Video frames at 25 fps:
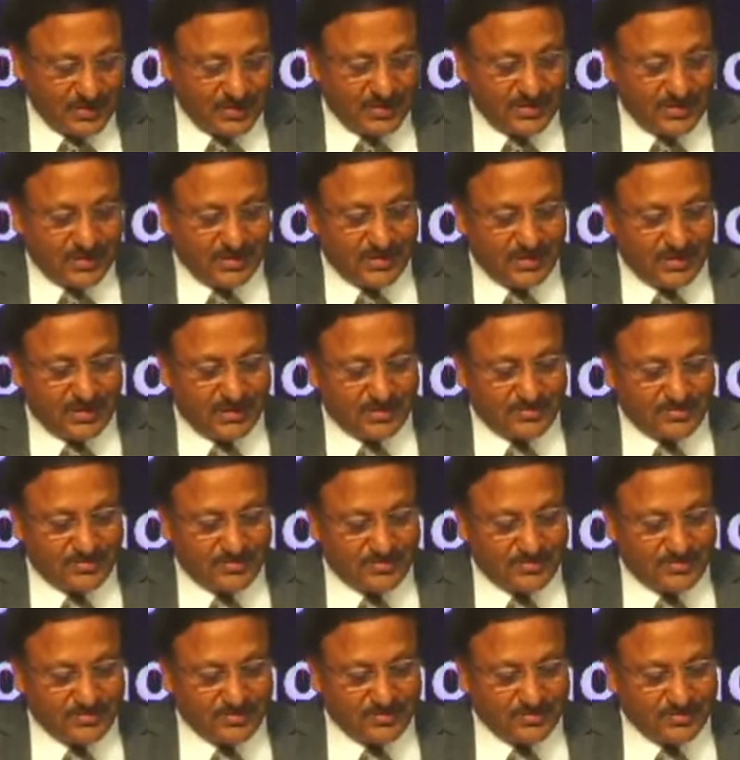
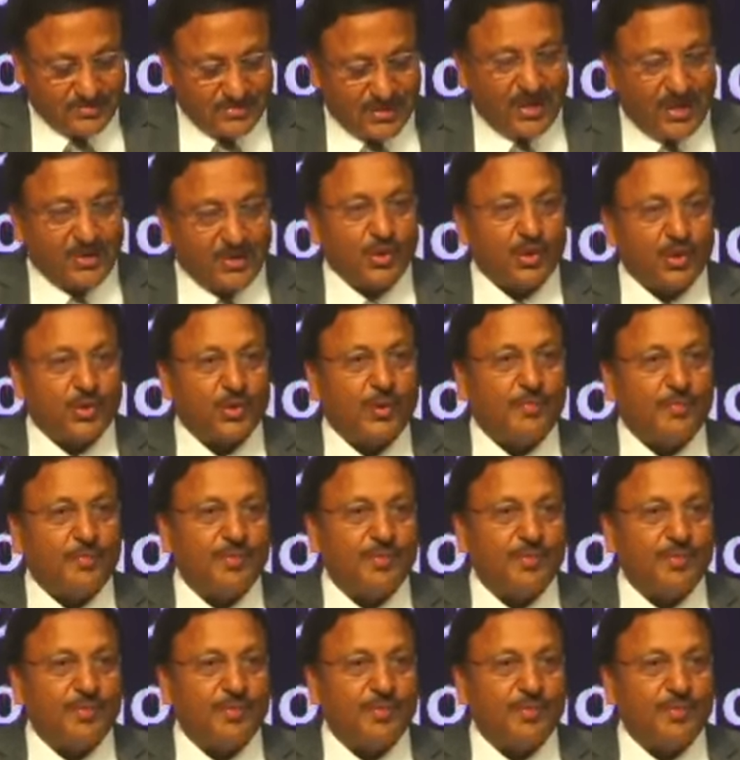I want to